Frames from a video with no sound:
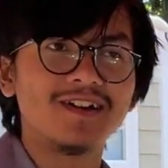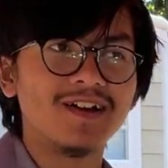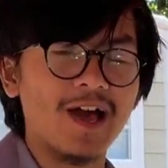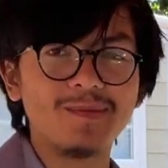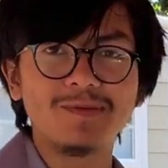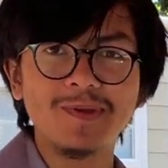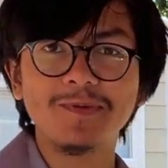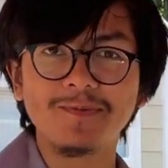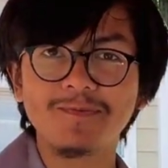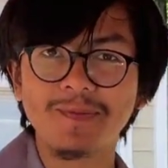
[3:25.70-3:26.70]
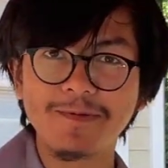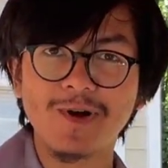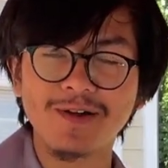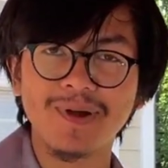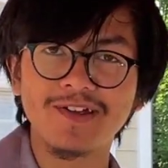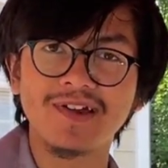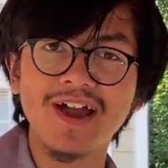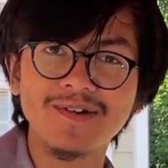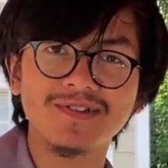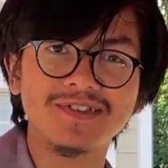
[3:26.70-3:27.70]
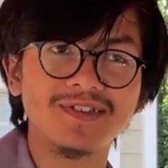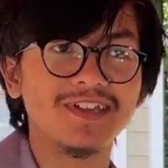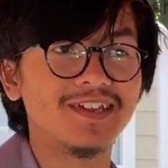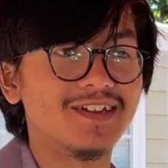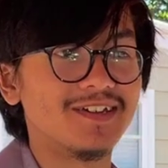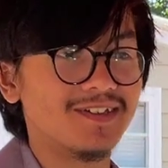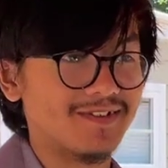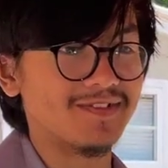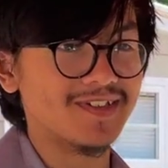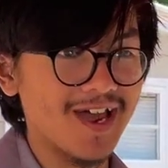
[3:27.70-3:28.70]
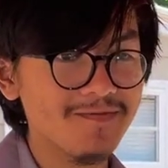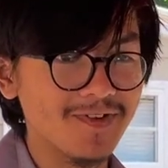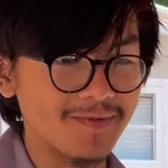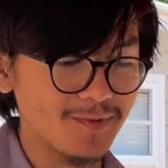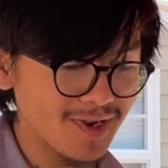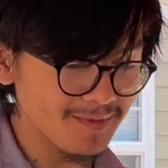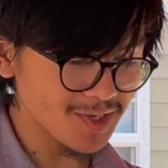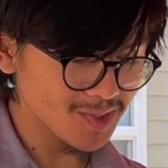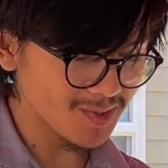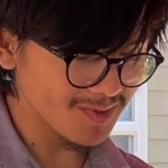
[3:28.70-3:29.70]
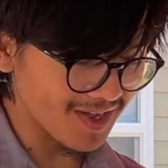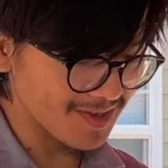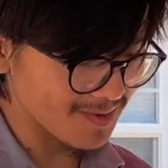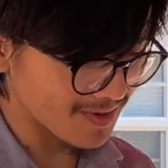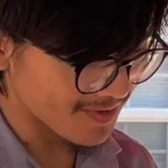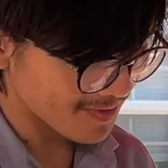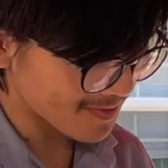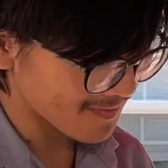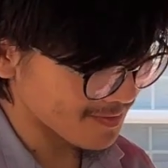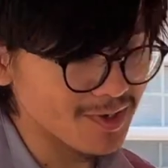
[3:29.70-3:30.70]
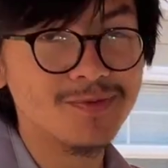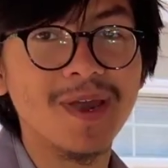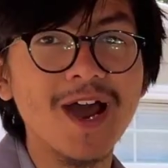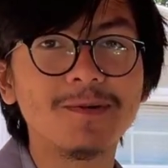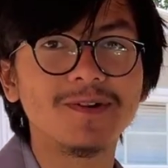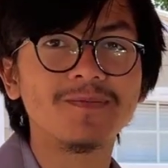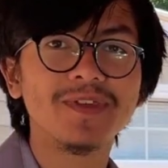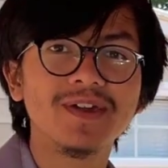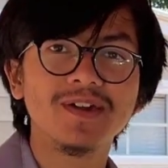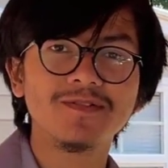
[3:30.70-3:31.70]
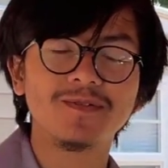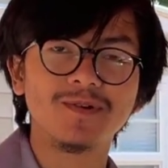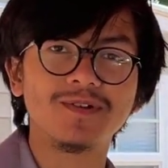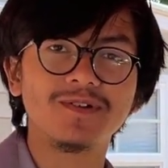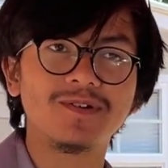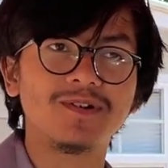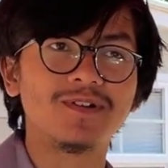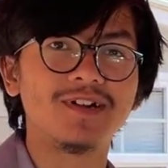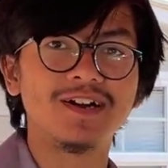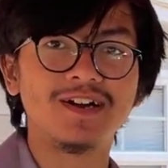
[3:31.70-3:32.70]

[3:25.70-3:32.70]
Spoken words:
how many people might walk by your house in a given time frame, you want to make sure that you conserve as much power for your